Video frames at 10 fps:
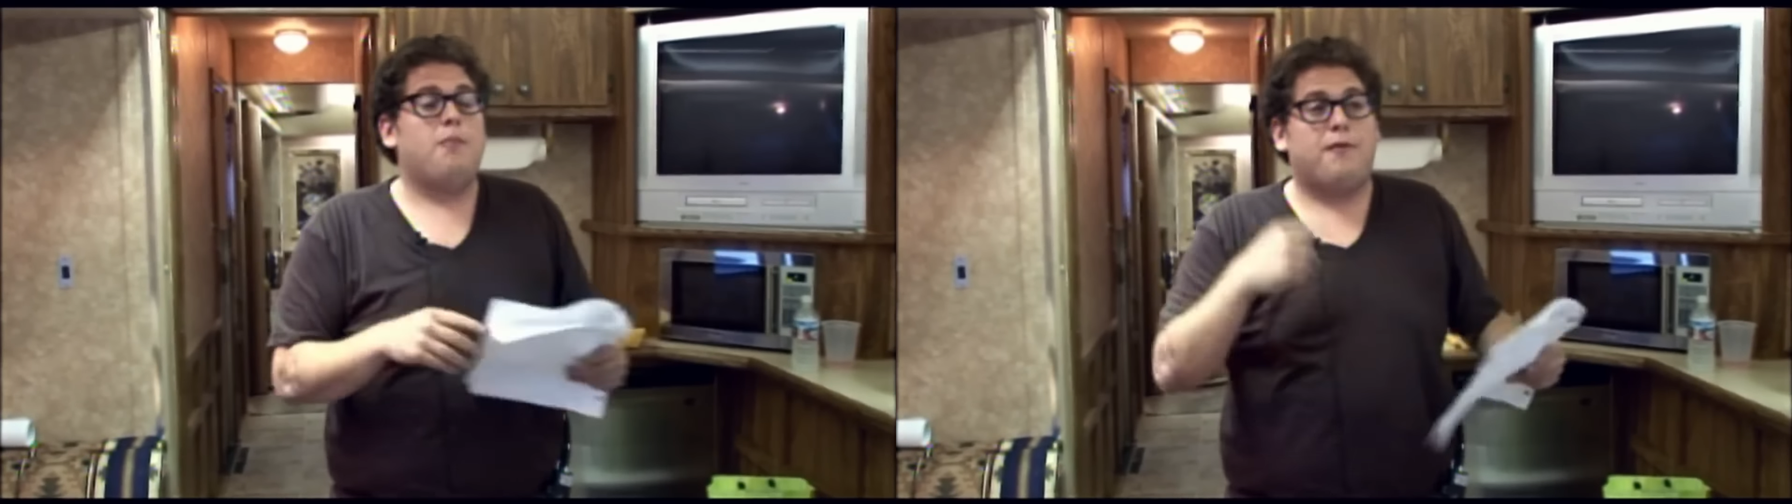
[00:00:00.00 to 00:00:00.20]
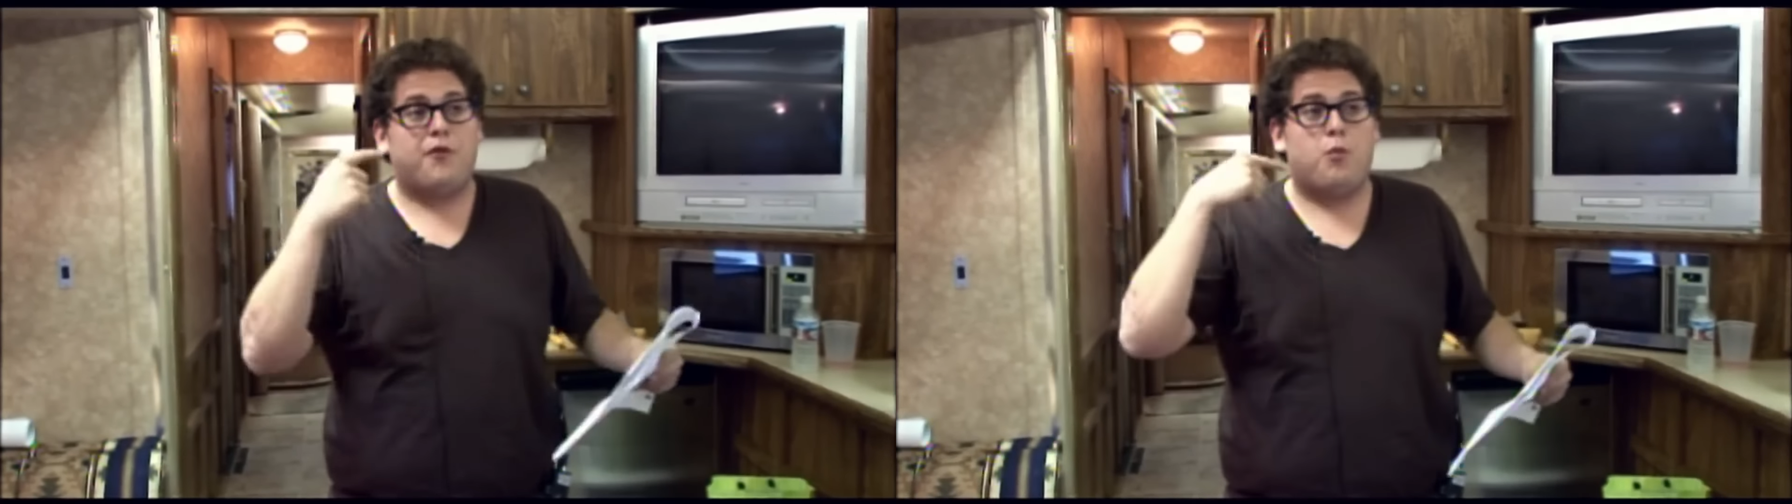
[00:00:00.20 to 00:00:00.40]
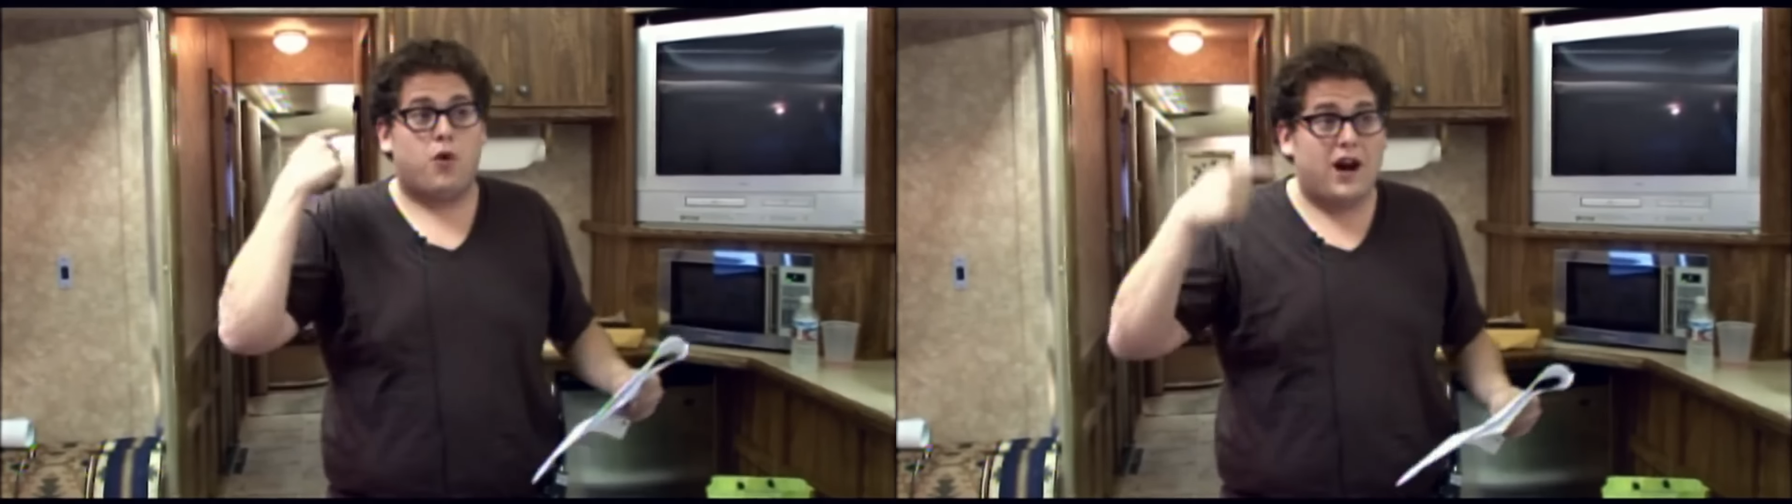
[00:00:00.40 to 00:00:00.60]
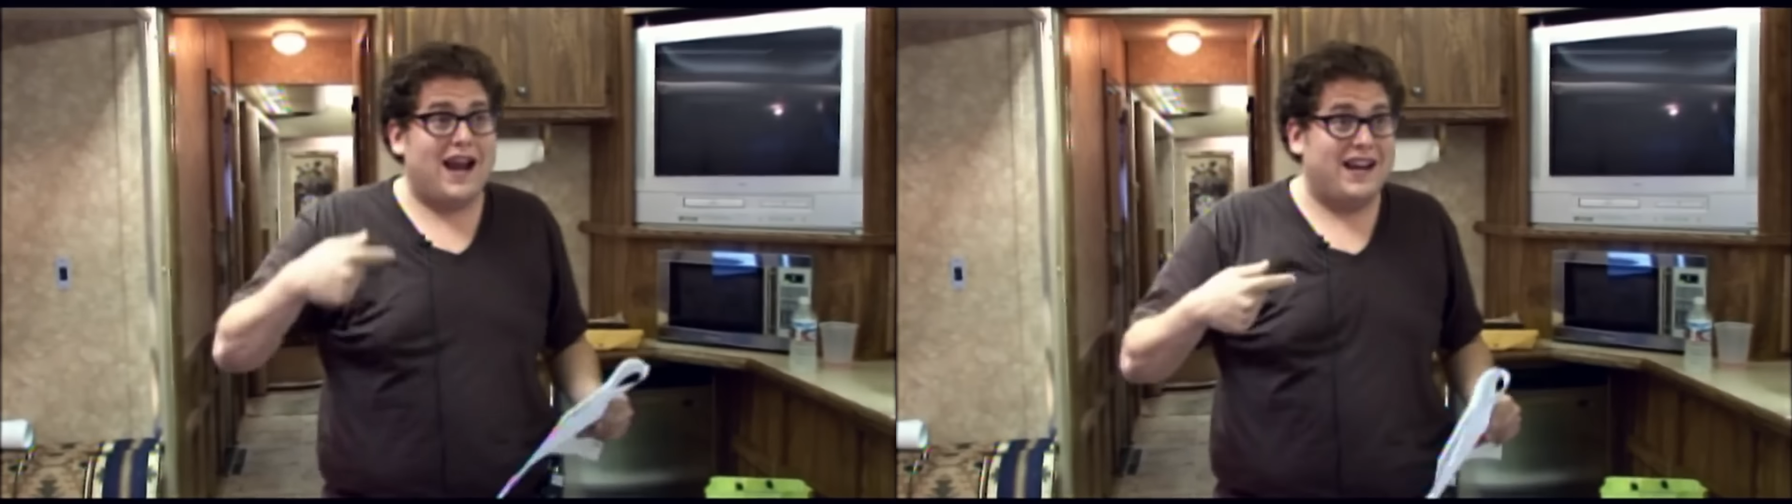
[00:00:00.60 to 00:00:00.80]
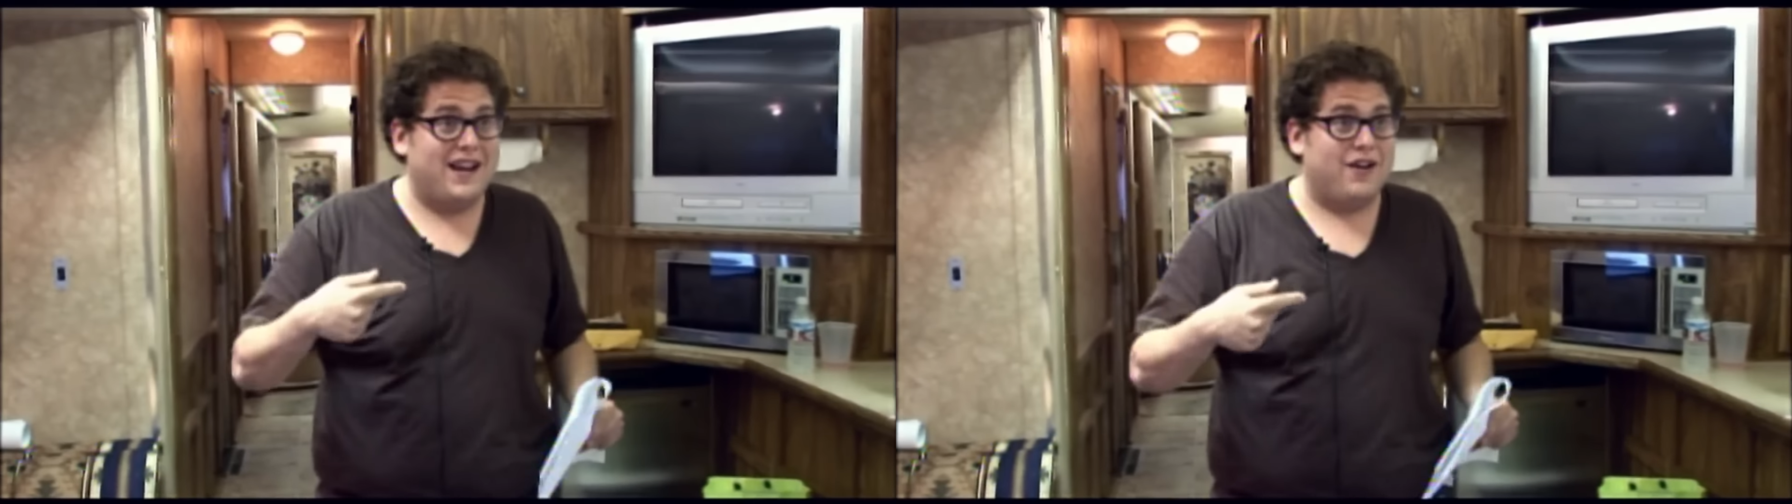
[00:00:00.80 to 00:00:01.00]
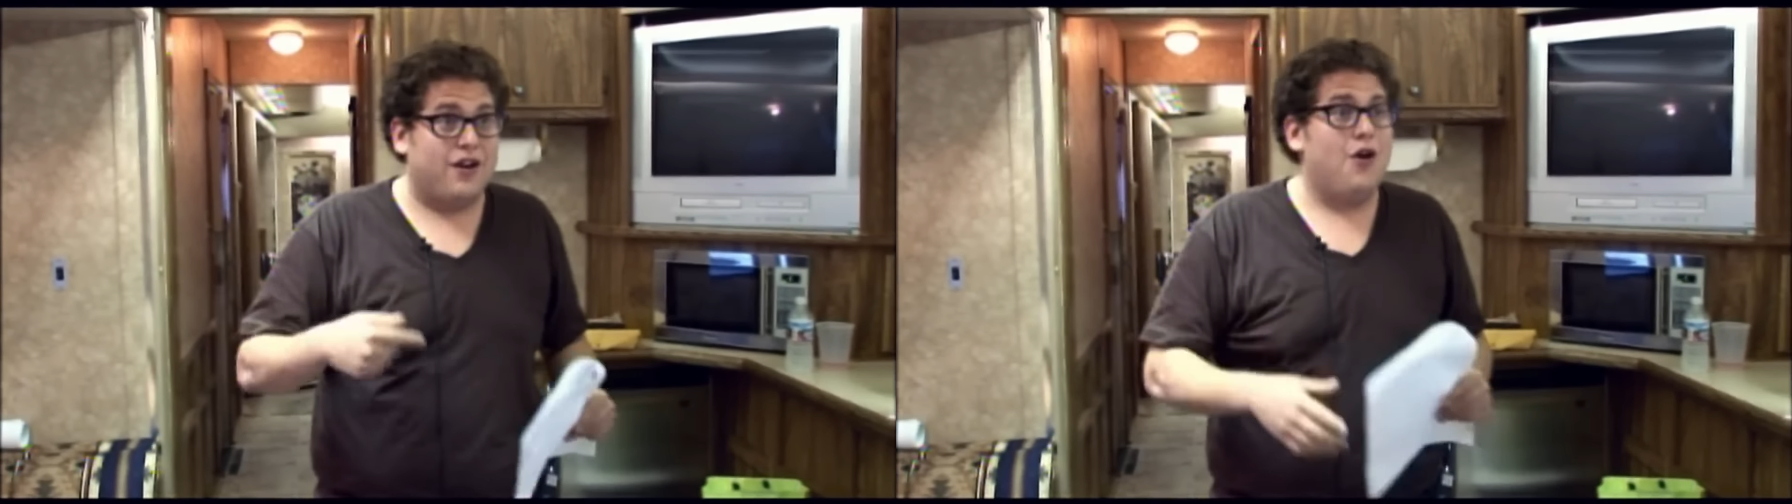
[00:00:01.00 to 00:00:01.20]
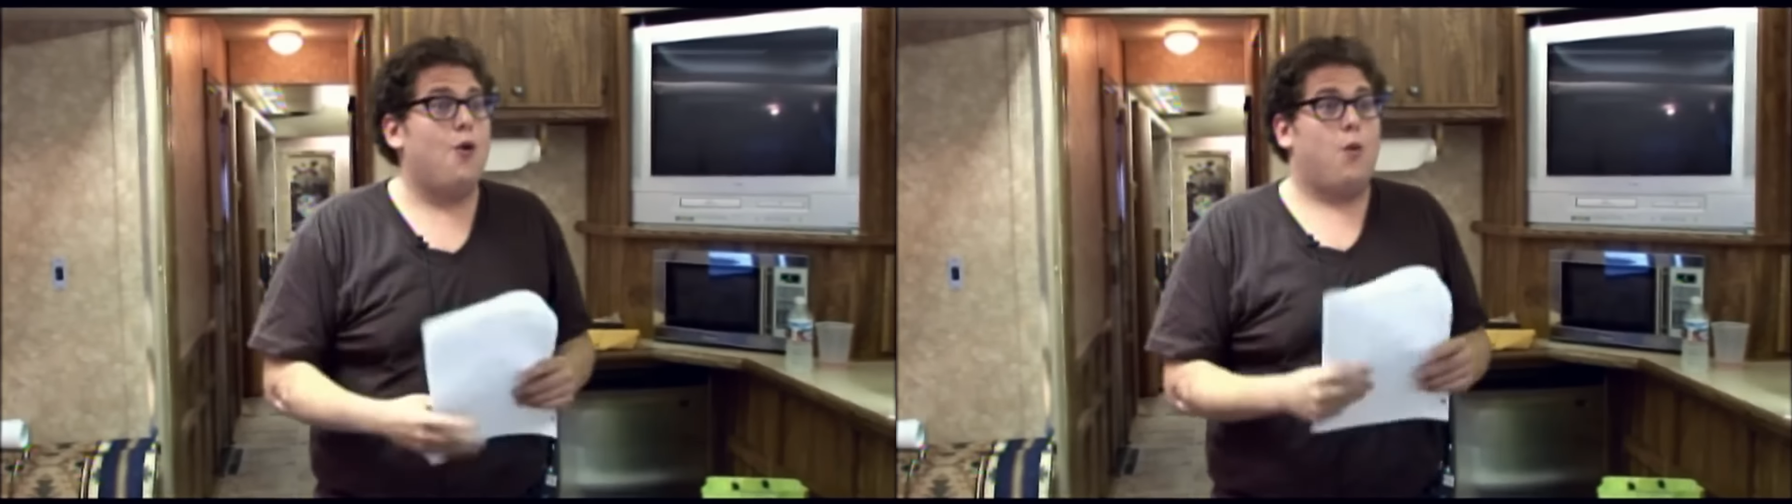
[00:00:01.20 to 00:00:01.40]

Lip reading: but from what I hear,